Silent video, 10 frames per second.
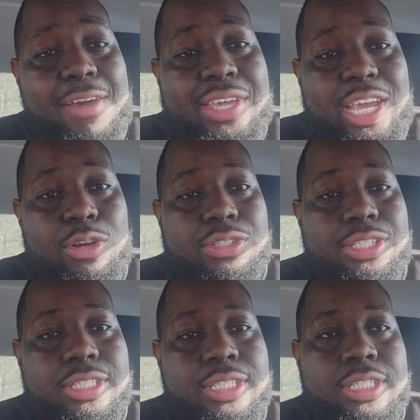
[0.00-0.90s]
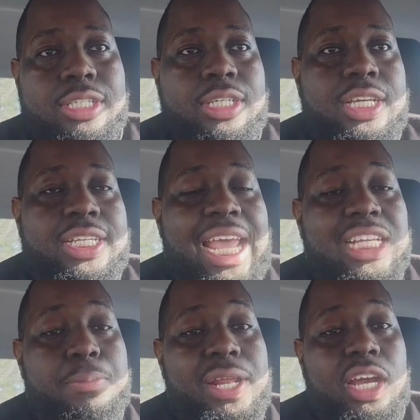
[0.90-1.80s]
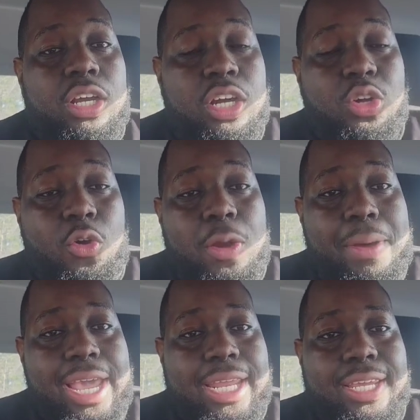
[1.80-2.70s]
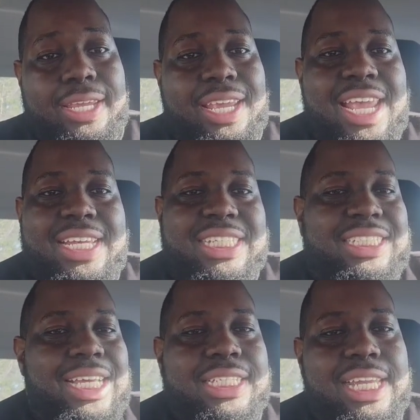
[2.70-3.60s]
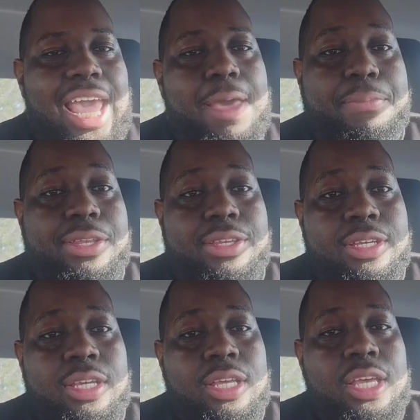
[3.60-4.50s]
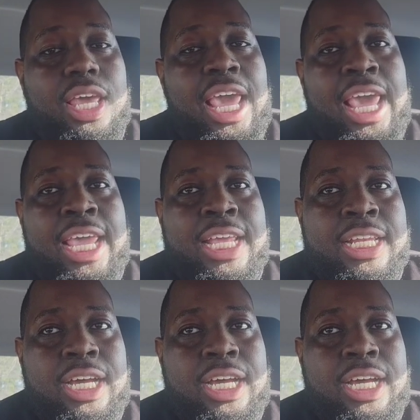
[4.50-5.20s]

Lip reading: years, that's been a good quarterback, it just doesn't happen. And